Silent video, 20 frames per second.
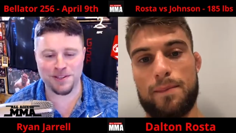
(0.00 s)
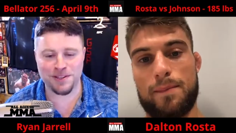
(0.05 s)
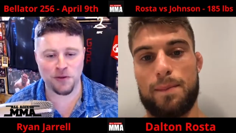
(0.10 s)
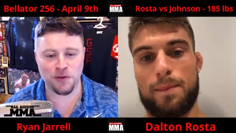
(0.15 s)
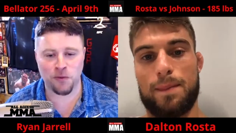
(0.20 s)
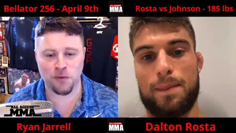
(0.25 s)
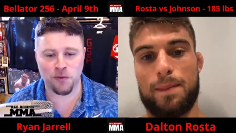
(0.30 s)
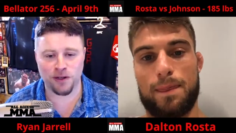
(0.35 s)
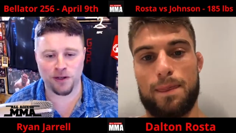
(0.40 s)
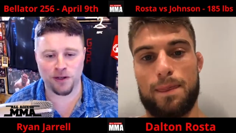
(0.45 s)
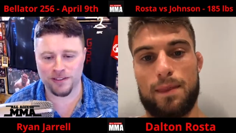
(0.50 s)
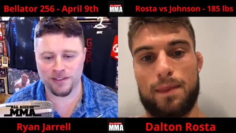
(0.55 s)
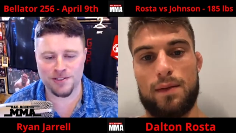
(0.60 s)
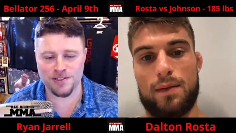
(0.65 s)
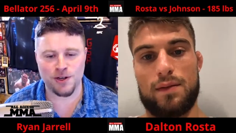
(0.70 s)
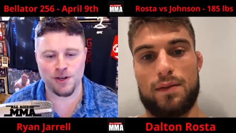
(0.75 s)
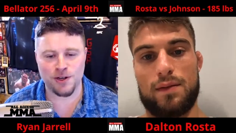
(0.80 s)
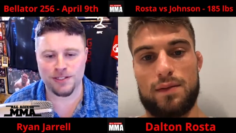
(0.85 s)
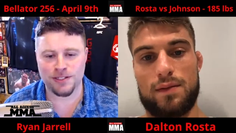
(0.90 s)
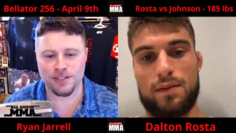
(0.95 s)
Speaker 1: in the world.
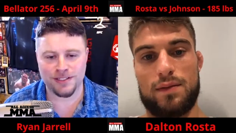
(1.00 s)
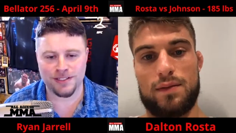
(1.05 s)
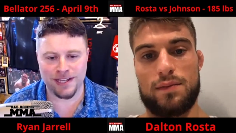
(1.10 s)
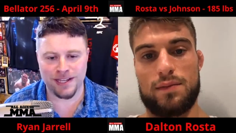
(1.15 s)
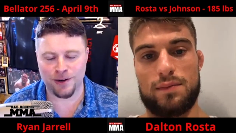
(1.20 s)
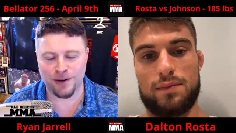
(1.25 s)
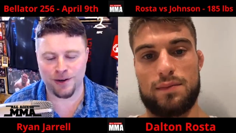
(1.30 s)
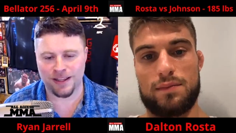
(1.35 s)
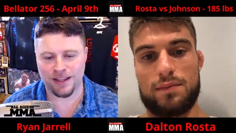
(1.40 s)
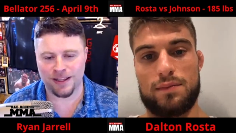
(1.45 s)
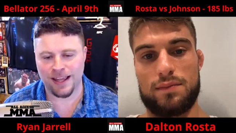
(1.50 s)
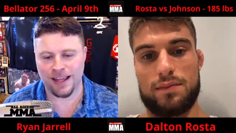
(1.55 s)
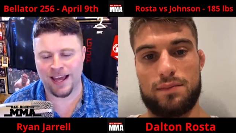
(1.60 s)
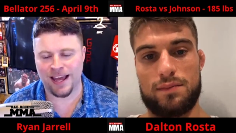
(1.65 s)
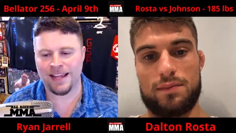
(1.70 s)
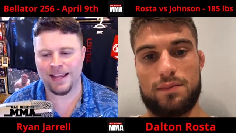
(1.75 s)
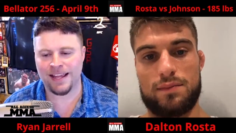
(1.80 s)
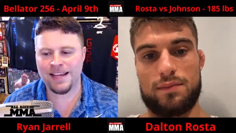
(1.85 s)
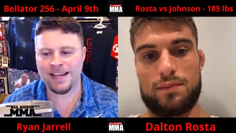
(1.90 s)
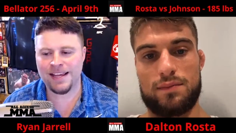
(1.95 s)
There's no doubting
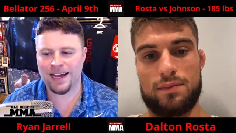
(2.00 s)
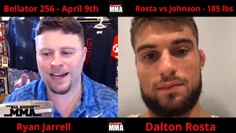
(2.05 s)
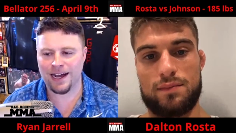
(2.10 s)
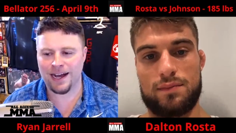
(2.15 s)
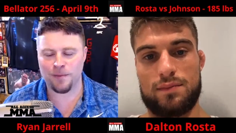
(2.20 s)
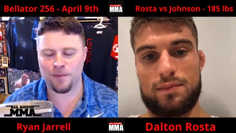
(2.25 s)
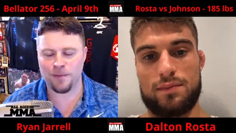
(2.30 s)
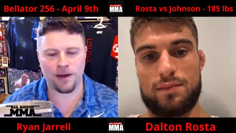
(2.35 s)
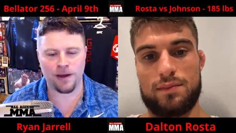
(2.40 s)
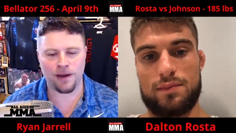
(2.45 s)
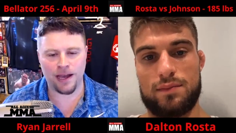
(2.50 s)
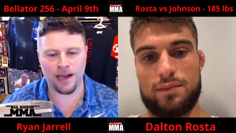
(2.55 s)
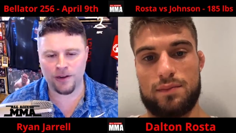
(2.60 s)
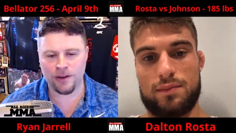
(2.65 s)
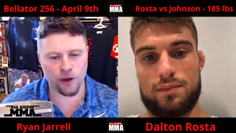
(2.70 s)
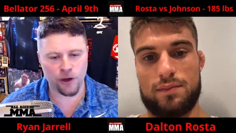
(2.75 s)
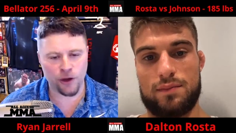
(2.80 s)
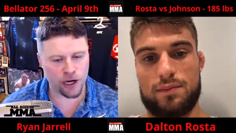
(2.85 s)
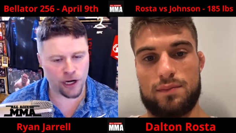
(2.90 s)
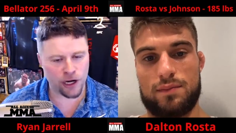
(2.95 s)
that. Um,
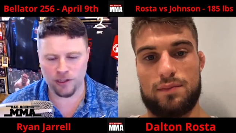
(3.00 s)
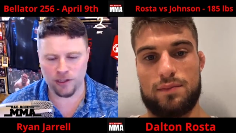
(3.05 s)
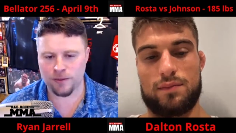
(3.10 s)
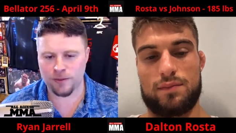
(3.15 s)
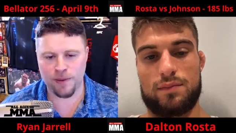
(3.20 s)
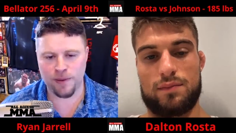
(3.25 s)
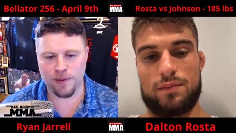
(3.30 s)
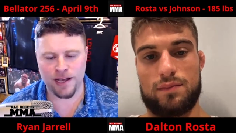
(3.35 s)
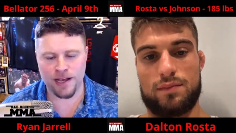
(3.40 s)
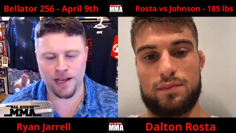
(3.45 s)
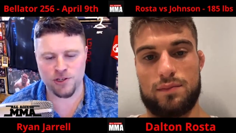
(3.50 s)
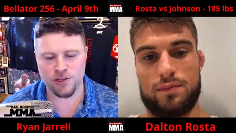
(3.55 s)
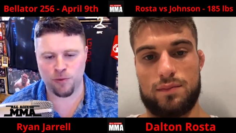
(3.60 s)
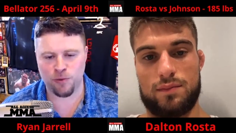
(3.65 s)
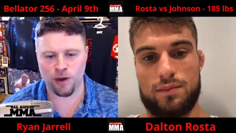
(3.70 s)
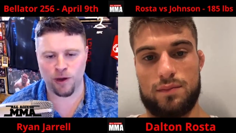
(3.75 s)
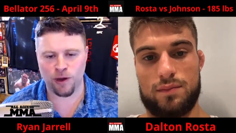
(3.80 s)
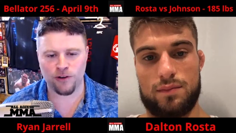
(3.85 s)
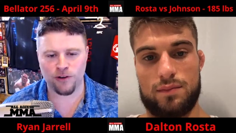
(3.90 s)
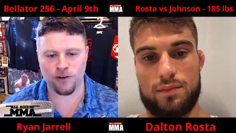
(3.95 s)
I know you're not looking past your
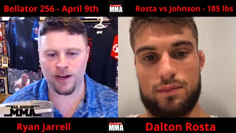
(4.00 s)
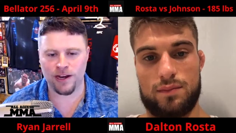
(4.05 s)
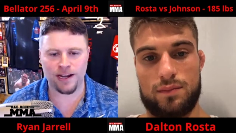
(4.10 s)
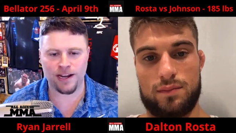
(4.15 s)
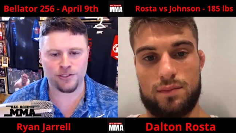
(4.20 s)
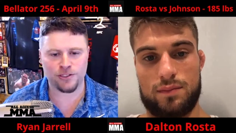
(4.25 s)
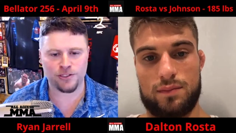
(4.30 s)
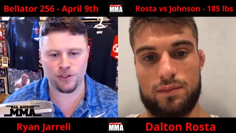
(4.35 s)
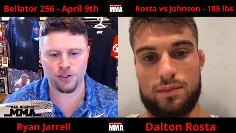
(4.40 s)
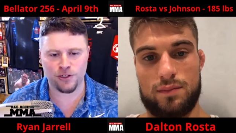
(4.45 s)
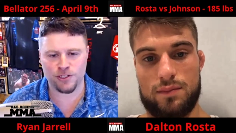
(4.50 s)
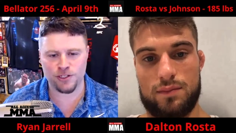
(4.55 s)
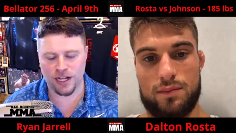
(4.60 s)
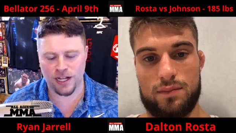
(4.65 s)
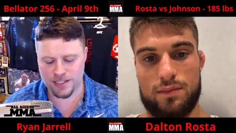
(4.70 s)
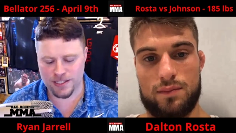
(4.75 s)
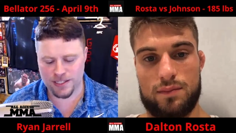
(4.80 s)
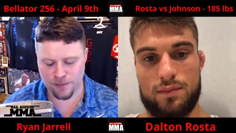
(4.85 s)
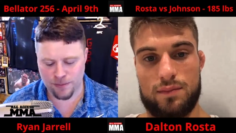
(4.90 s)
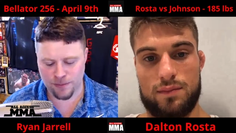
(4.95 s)
opponent right now, Tony
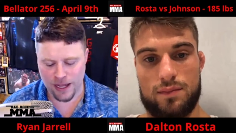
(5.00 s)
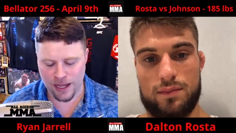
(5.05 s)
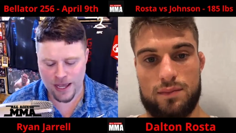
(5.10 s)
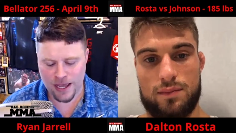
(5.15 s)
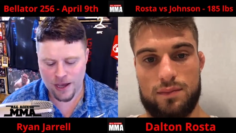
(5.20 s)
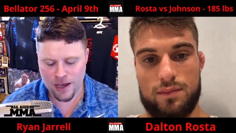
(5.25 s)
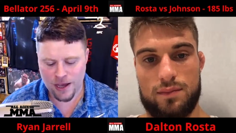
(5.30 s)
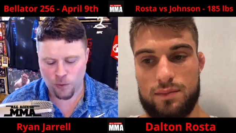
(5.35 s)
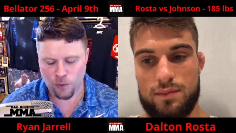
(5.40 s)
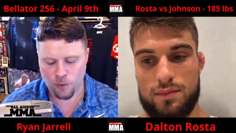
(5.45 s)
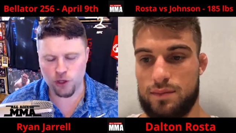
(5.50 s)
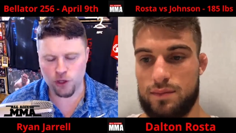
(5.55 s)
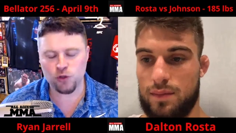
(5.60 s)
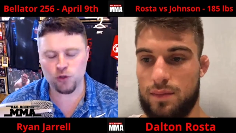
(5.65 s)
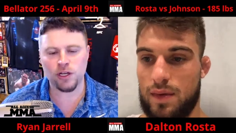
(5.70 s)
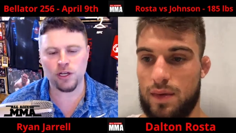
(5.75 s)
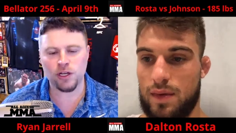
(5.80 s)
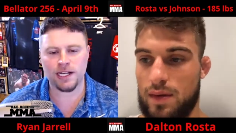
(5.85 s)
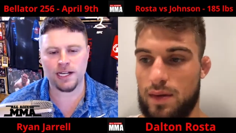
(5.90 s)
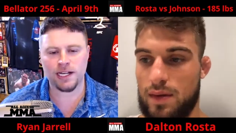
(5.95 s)
Johnson, but when
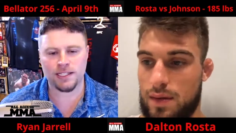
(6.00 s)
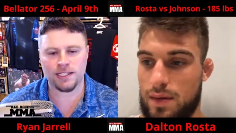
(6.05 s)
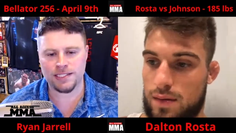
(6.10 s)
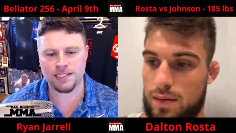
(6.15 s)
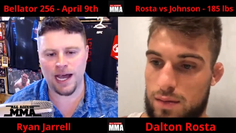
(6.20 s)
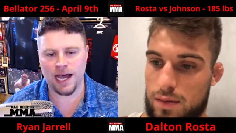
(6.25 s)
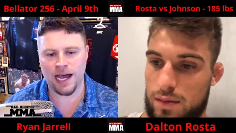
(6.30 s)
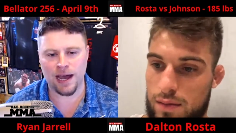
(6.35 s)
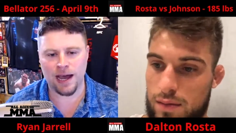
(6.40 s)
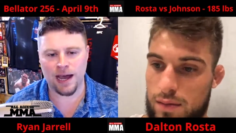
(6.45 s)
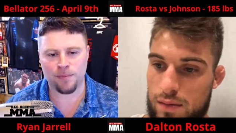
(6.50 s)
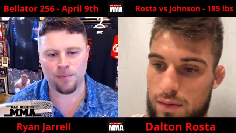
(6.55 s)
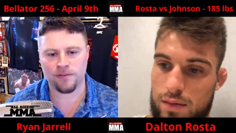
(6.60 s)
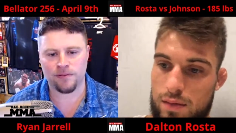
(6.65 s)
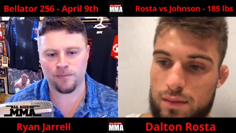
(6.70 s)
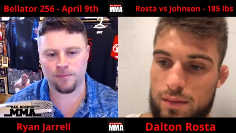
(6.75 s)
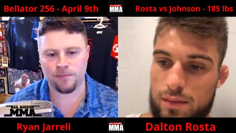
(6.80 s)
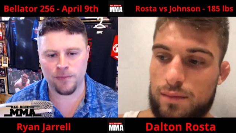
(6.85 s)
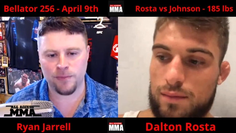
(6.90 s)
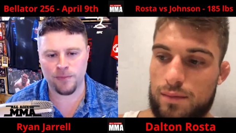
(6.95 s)
you look at the
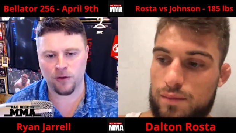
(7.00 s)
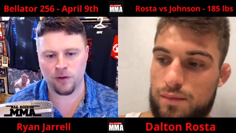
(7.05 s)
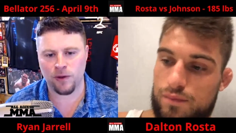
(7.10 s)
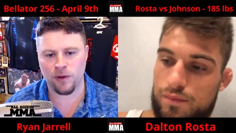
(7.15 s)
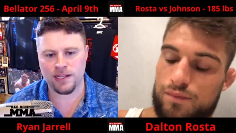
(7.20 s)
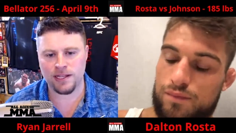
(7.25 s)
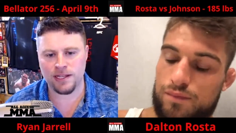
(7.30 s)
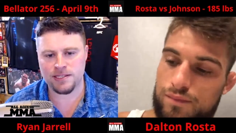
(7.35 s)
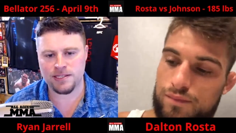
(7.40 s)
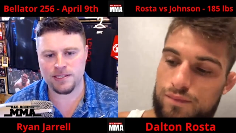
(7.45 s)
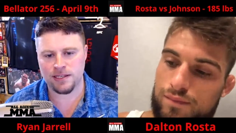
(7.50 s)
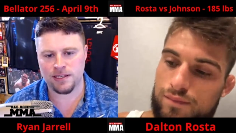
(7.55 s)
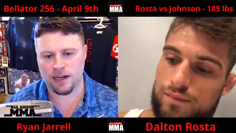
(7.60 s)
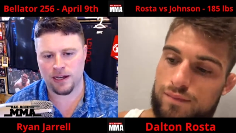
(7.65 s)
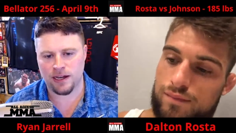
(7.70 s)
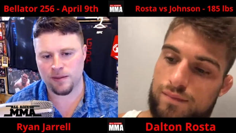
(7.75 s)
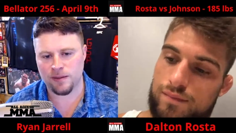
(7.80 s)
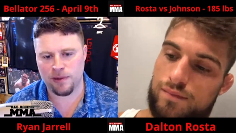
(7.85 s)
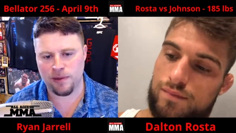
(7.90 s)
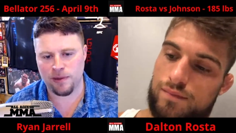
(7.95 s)
top middleweights
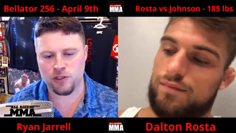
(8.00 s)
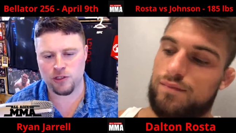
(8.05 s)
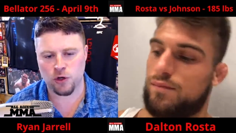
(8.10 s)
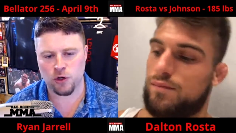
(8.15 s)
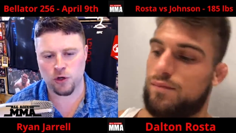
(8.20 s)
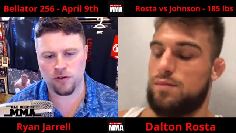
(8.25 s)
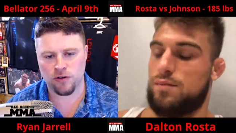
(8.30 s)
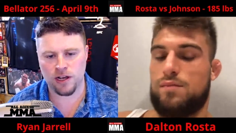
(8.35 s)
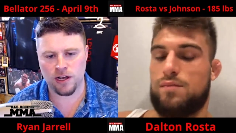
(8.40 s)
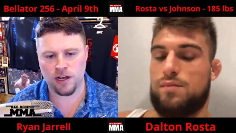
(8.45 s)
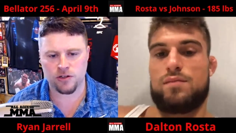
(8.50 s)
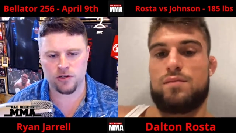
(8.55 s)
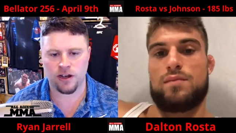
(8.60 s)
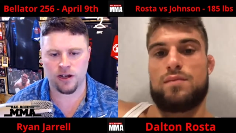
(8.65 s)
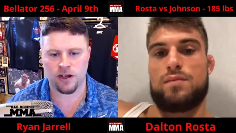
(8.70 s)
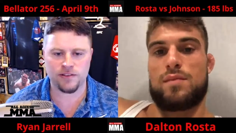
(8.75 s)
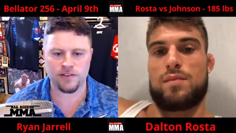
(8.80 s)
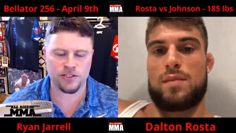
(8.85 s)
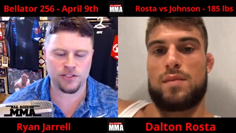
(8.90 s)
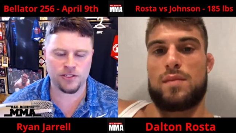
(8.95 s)
on the Bellator
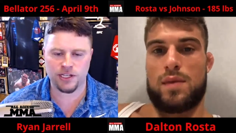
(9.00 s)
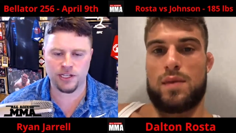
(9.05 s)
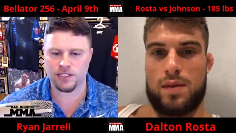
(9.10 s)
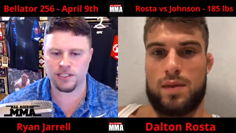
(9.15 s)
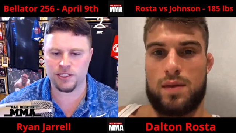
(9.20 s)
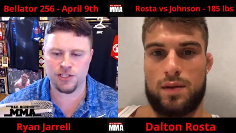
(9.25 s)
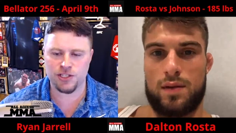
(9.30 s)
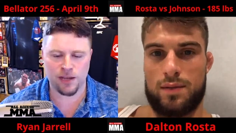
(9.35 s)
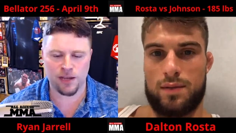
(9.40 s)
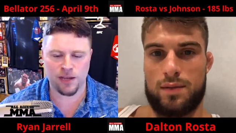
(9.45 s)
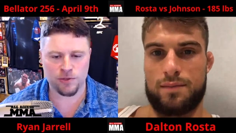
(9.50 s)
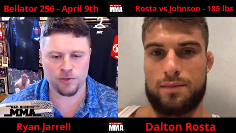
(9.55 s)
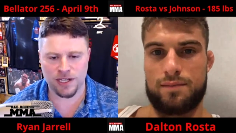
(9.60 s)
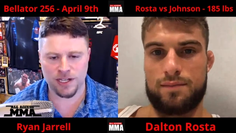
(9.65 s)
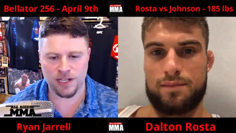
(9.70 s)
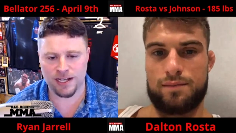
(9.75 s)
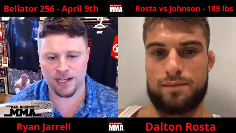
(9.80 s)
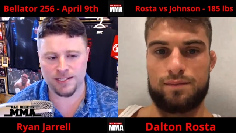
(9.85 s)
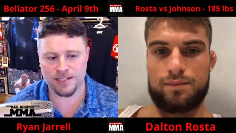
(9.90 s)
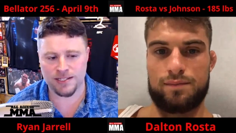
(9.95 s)
roster, obviously you got the champ
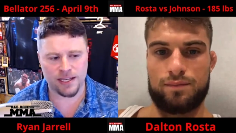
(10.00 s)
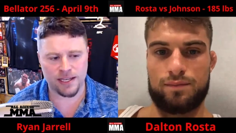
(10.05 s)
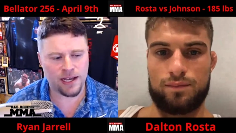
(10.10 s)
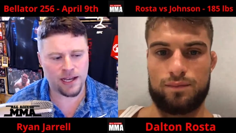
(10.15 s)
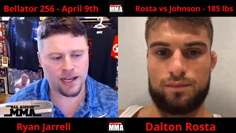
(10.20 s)
Mousasi.